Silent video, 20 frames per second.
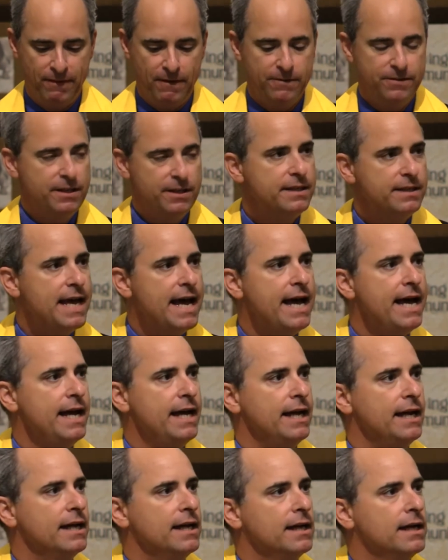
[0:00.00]

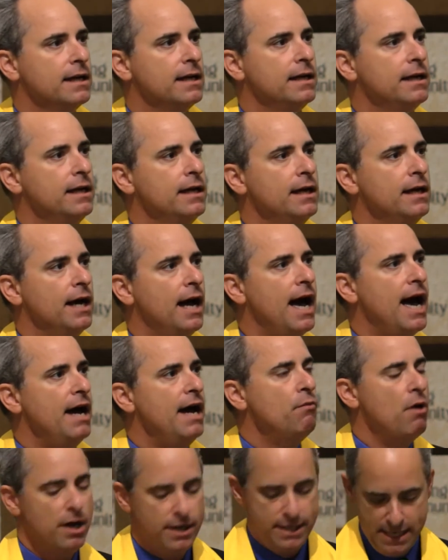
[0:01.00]
Today, I
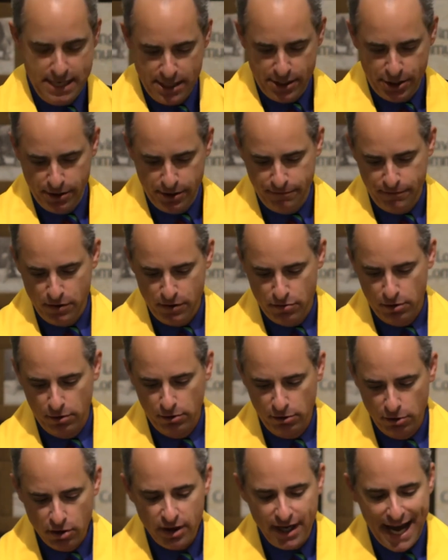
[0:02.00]
want each of you to
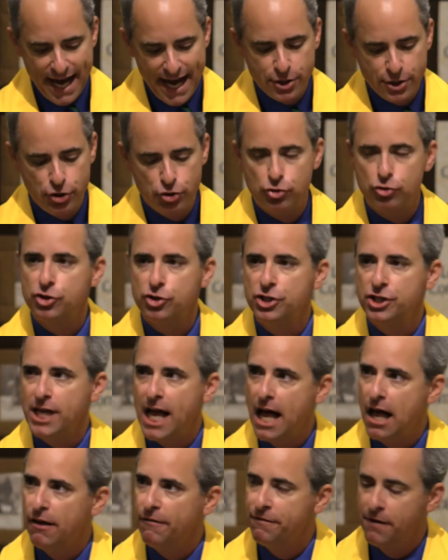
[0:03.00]
look at
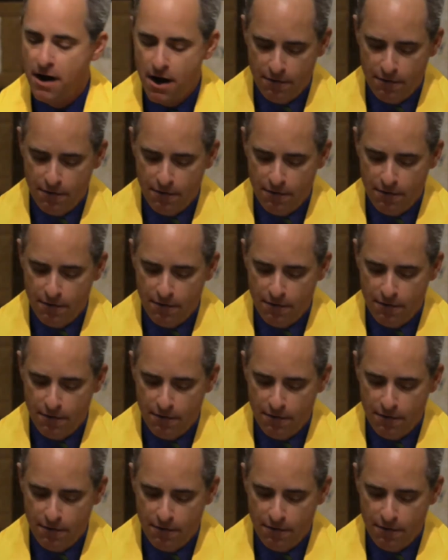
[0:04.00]
yourself